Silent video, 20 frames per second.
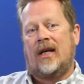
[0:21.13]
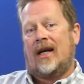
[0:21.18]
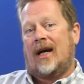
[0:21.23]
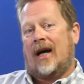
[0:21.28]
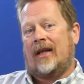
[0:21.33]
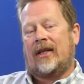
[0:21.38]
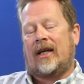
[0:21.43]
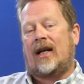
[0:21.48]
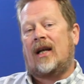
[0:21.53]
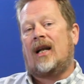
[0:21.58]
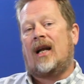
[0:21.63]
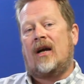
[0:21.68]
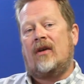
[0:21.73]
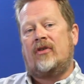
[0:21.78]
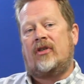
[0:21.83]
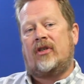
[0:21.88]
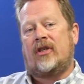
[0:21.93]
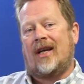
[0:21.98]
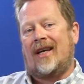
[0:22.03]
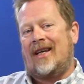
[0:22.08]
and that allows
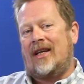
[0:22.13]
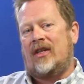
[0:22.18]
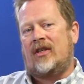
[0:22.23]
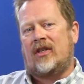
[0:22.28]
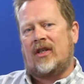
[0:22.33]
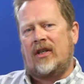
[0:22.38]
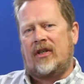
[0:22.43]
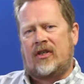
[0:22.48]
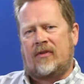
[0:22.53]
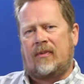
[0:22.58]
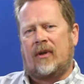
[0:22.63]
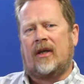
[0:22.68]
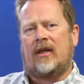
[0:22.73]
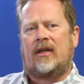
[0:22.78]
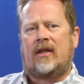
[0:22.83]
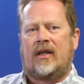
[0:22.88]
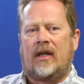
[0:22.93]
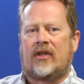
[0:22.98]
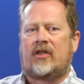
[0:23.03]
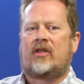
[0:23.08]
you to easily
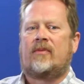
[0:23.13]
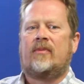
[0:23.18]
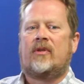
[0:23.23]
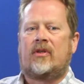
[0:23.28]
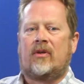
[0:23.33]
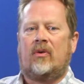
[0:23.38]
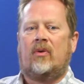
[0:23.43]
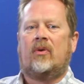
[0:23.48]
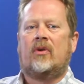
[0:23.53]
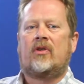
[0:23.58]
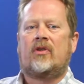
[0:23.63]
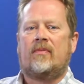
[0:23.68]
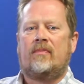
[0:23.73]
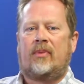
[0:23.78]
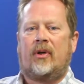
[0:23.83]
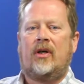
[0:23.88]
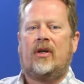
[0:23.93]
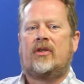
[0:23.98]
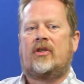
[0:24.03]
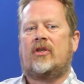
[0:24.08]
split customers' orders and
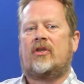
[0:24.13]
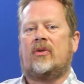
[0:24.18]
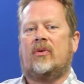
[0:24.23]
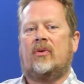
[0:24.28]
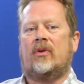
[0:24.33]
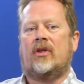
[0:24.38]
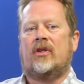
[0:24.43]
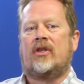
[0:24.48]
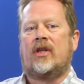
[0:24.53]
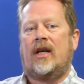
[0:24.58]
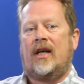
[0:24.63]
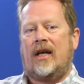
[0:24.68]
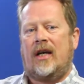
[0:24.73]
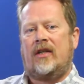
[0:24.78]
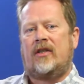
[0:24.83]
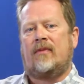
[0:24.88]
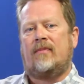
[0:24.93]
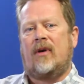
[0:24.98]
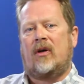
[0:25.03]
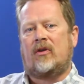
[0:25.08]
purchase orders
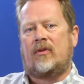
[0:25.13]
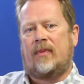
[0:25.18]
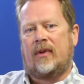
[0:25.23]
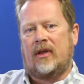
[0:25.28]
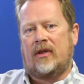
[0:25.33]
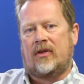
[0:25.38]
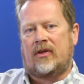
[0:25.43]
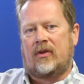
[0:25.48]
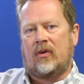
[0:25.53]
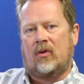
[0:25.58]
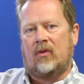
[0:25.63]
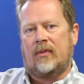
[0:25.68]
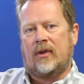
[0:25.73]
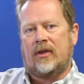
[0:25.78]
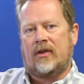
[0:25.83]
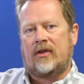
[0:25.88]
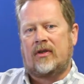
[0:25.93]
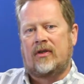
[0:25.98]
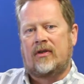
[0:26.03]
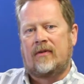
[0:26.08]
into multiple
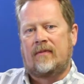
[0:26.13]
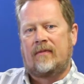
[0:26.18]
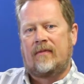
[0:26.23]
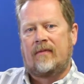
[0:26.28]
installments.